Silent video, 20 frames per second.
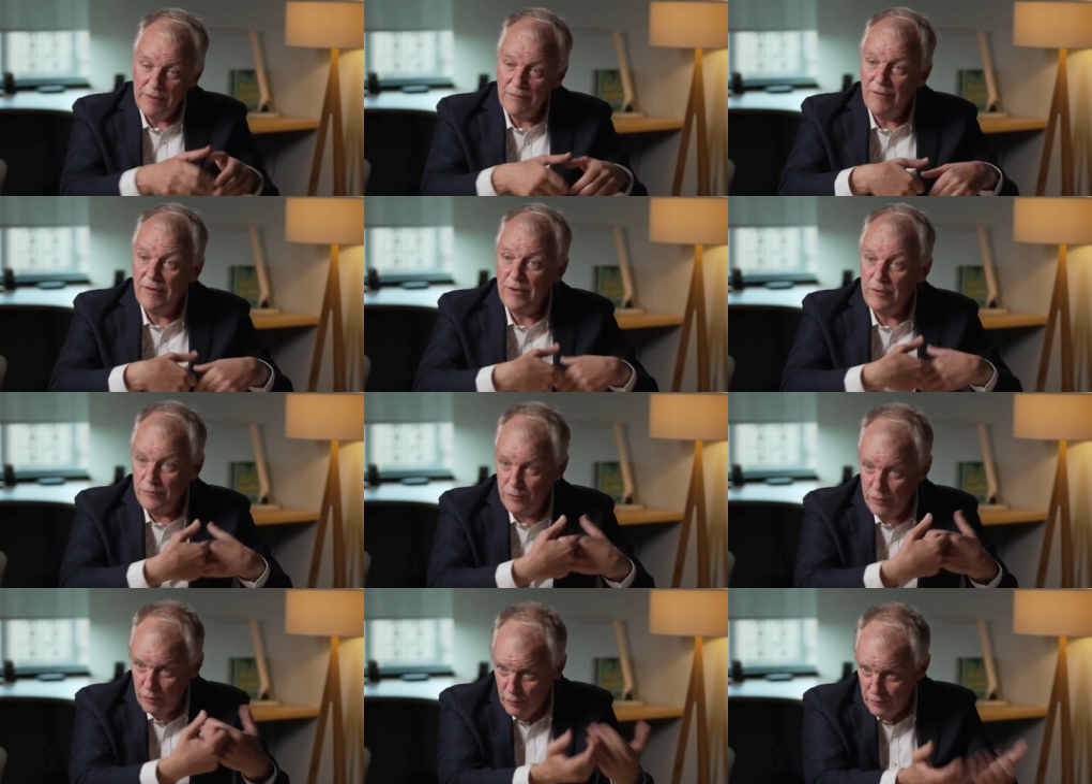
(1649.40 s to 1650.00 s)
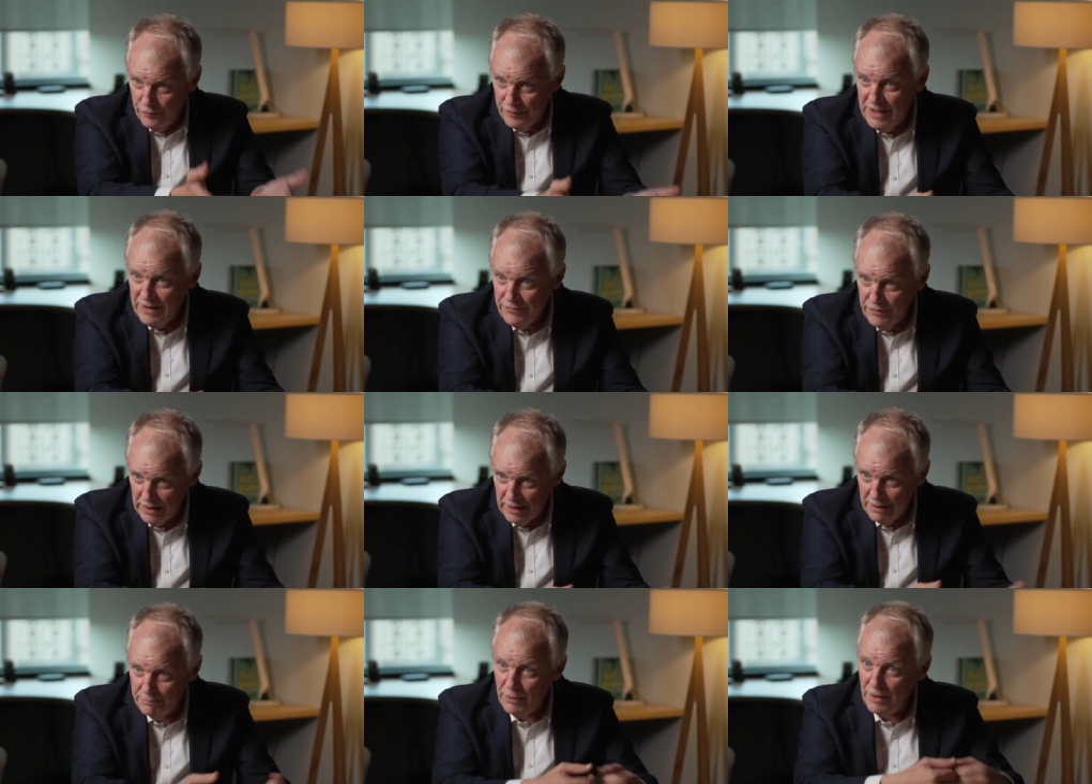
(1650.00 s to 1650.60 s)
the virtue of
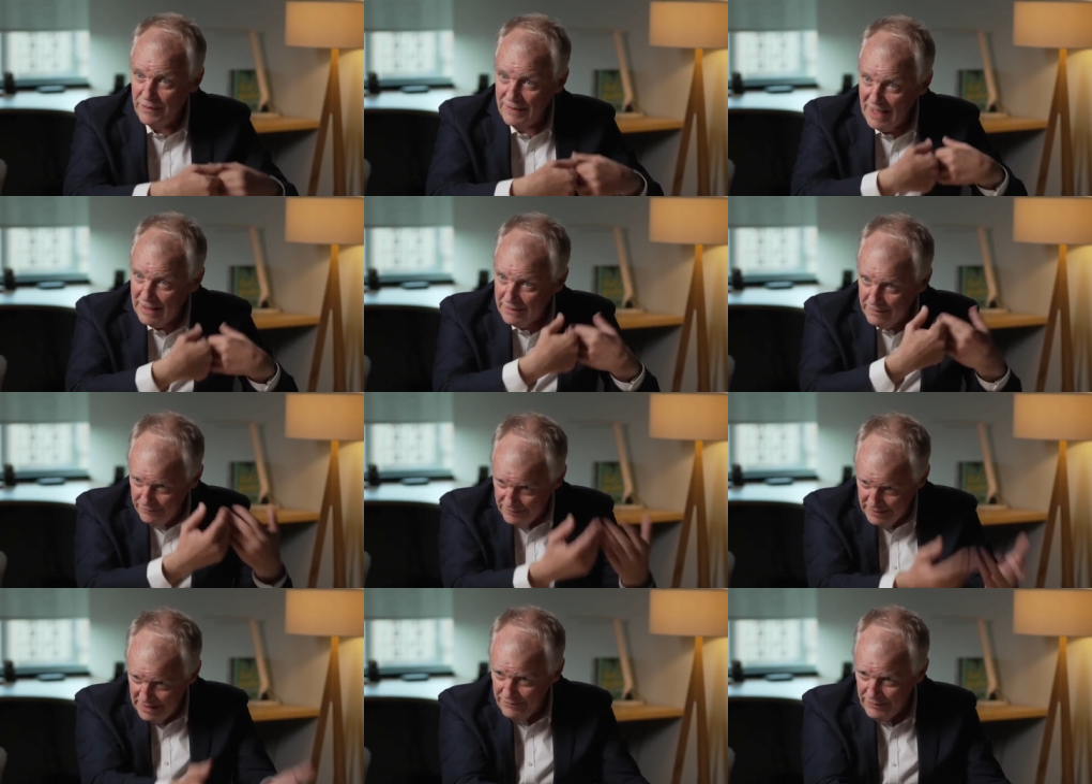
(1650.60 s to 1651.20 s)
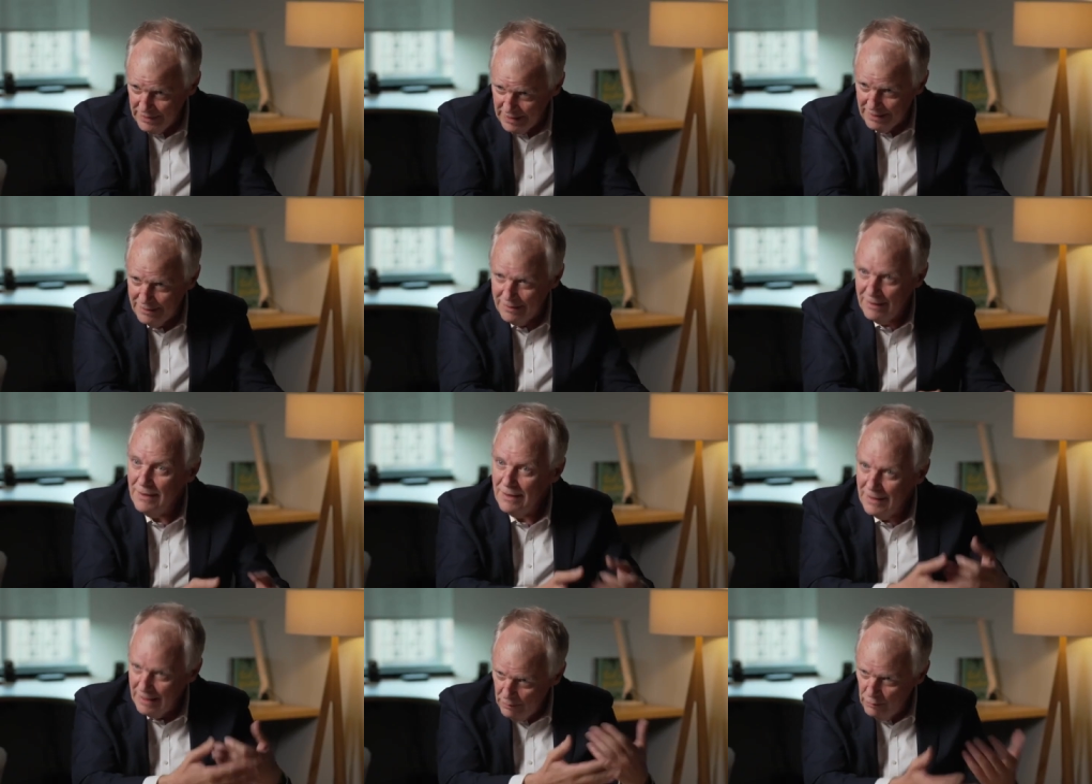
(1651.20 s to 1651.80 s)
giving it, by the act of giving it,
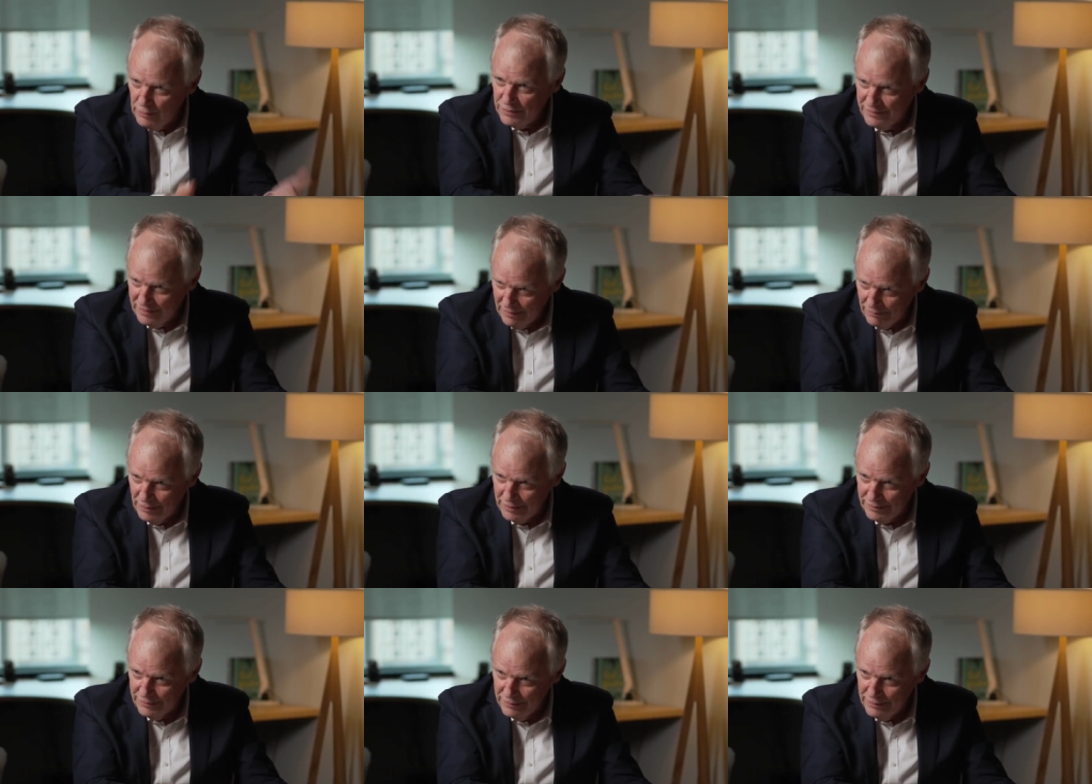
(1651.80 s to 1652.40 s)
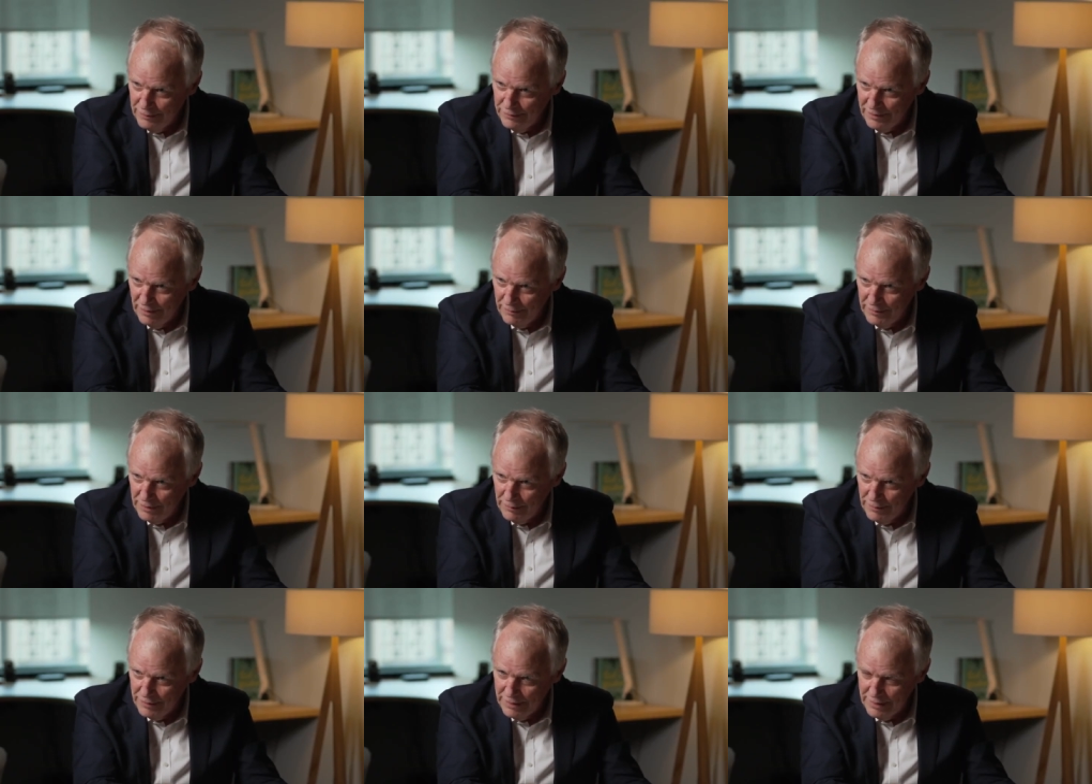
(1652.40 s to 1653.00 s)
he wants someone to do
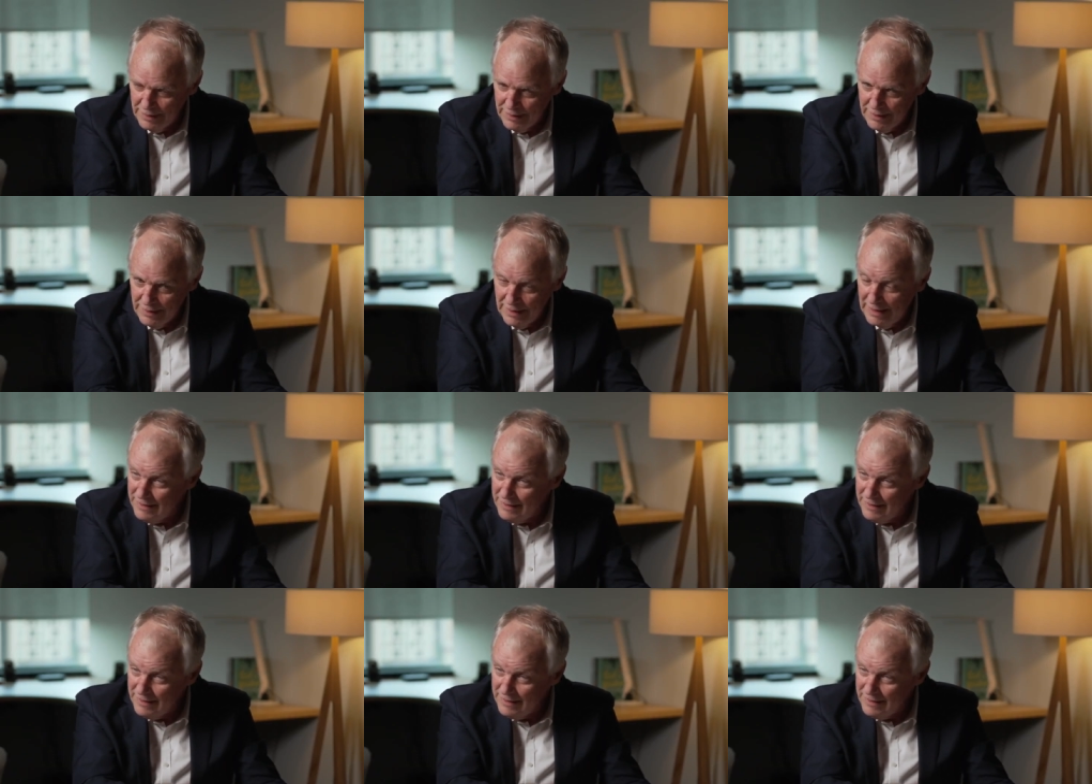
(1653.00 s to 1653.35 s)
something with it.